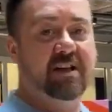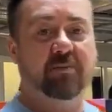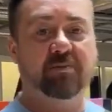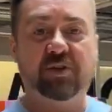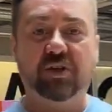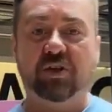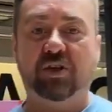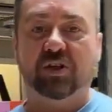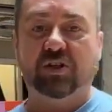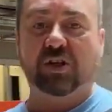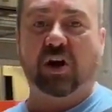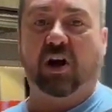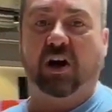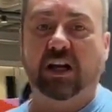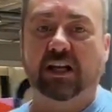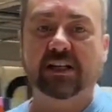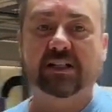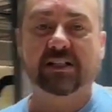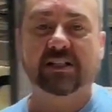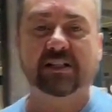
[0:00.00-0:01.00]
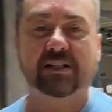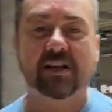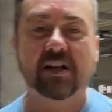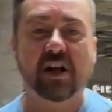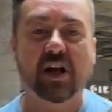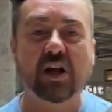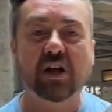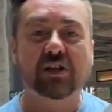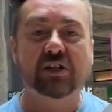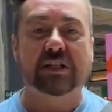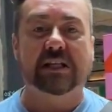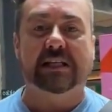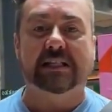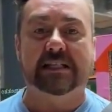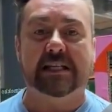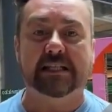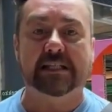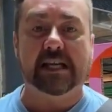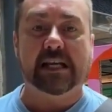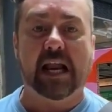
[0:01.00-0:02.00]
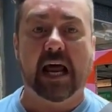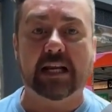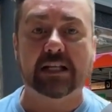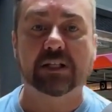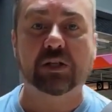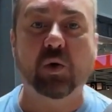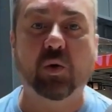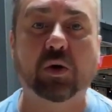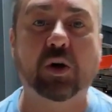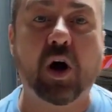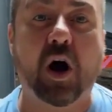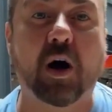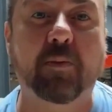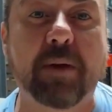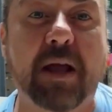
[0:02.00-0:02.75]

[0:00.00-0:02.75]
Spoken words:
It's up to you, darlings. So you just need to let us know in